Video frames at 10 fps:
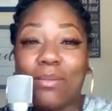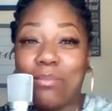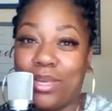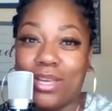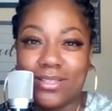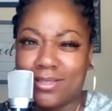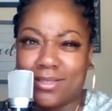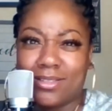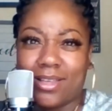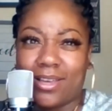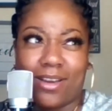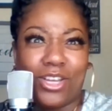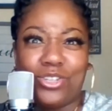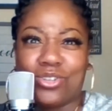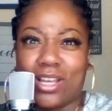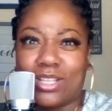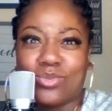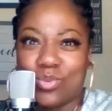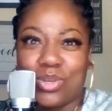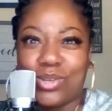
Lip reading: because it's like our nature. Like, that's what we